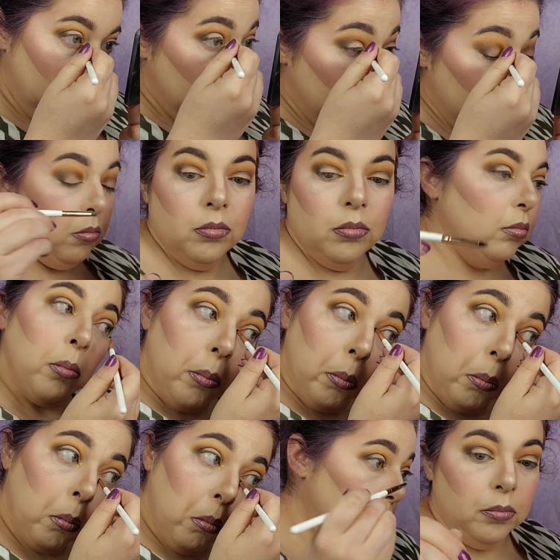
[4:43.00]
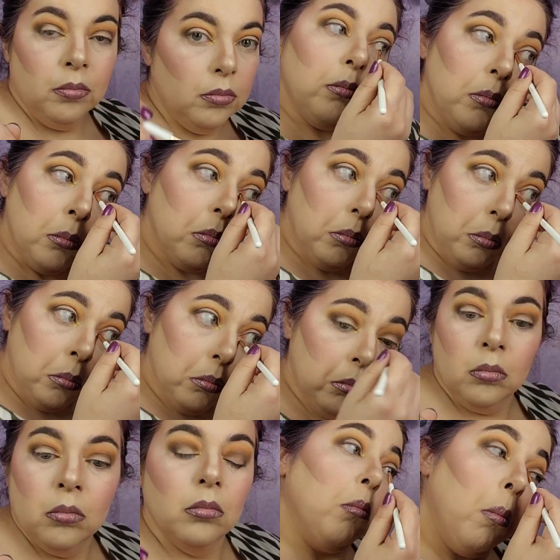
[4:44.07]

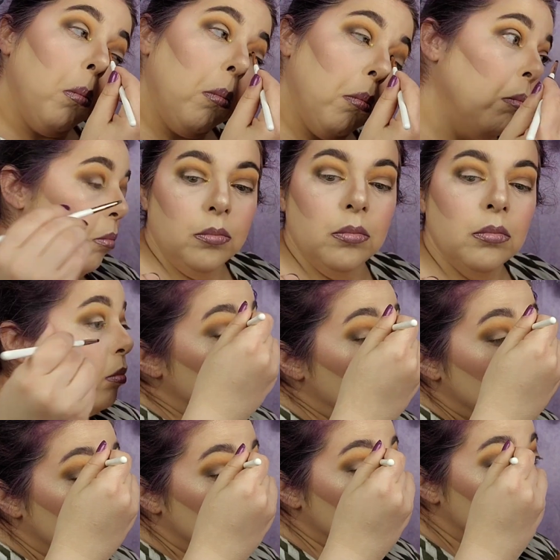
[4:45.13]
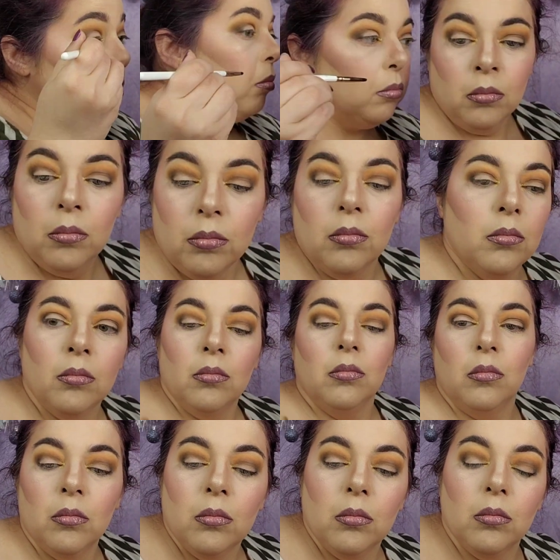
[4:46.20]

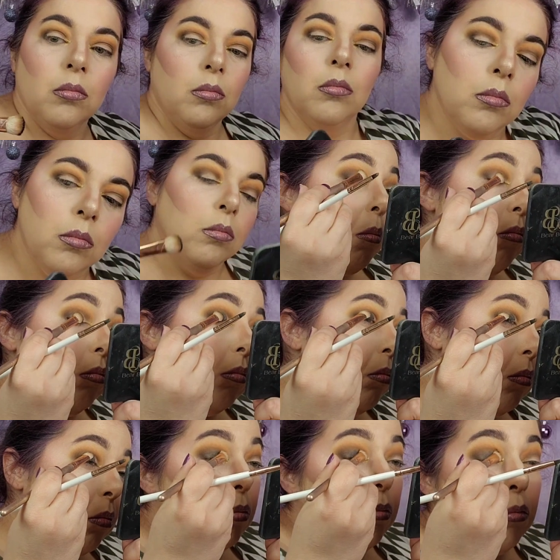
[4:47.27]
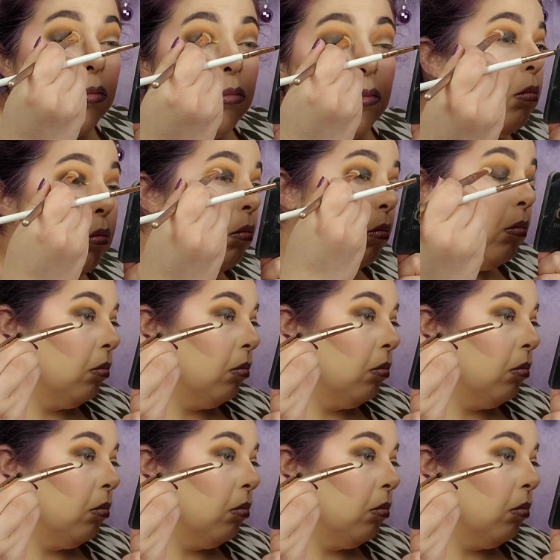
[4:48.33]
(no one is talking)